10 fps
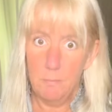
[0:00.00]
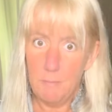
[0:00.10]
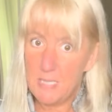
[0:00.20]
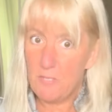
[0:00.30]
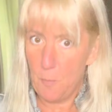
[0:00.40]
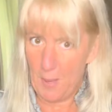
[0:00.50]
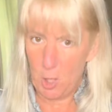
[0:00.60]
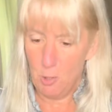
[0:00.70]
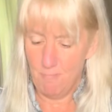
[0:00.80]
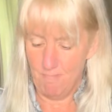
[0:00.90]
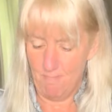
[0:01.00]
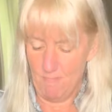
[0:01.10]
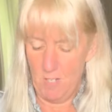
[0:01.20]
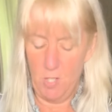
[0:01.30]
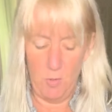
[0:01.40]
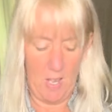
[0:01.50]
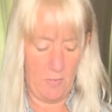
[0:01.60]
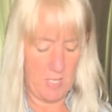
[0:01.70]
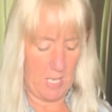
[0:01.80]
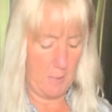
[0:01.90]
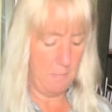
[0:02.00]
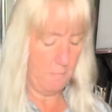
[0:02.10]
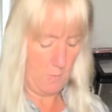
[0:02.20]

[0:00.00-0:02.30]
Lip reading: is even better if you have the time.